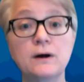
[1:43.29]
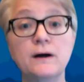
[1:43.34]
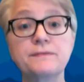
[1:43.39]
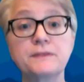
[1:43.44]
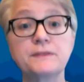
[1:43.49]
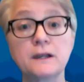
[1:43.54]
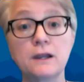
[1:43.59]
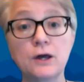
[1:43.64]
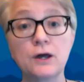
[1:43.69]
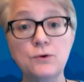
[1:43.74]
at
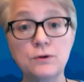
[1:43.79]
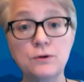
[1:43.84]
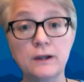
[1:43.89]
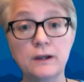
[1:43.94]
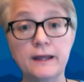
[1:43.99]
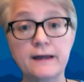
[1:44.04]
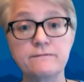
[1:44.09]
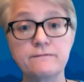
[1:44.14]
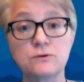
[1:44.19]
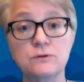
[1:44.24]
the local
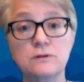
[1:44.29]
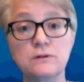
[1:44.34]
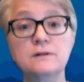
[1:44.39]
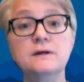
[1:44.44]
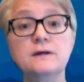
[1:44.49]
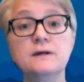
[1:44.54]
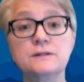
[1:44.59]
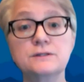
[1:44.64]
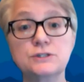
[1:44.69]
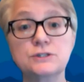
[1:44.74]
level
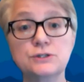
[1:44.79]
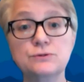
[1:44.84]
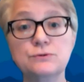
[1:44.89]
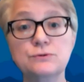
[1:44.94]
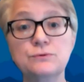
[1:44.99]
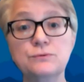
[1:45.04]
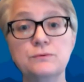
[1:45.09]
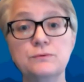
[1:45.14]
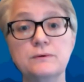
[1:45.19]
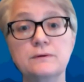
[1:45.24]

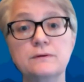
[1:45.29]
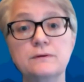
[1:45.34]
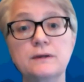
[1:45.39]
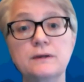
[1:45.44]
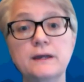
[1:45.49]
to